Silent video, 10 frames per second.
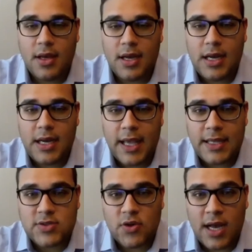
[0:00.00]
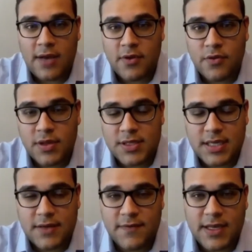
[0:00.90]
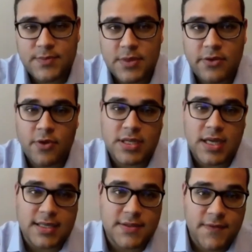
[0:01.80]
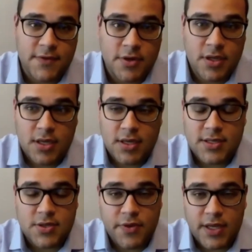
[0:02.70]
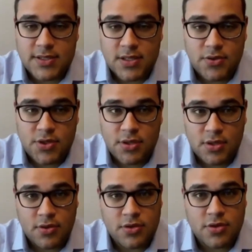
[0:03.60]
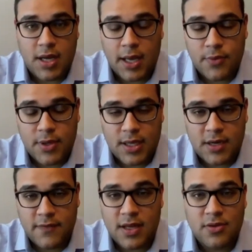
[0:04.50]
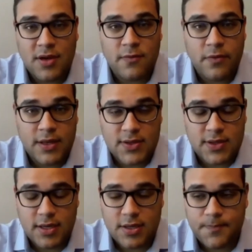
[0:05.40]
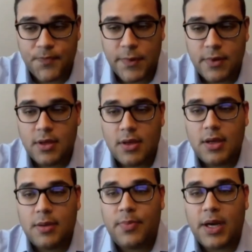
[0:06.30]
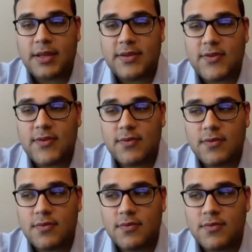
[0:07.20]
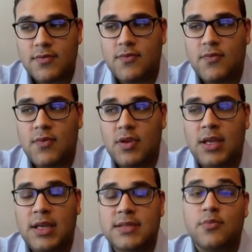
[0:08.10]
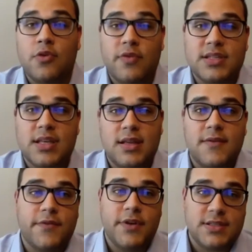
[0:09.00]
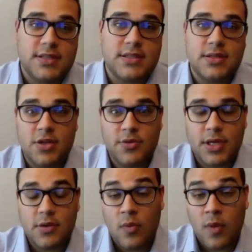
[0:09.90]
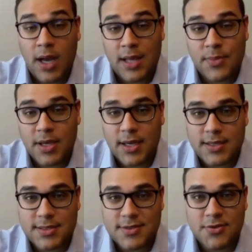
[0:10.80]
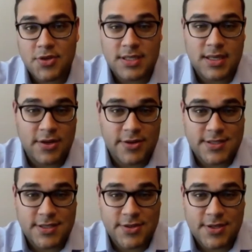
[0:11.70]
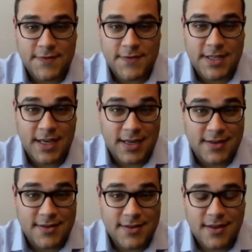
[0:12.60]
And so having a real estate investment grow tax deferred is a great solution. You can draw equity out of it and you have rental income. But it is more risky than, for instance, an annuity. Why? Because you need to guarantee yourself a tenant.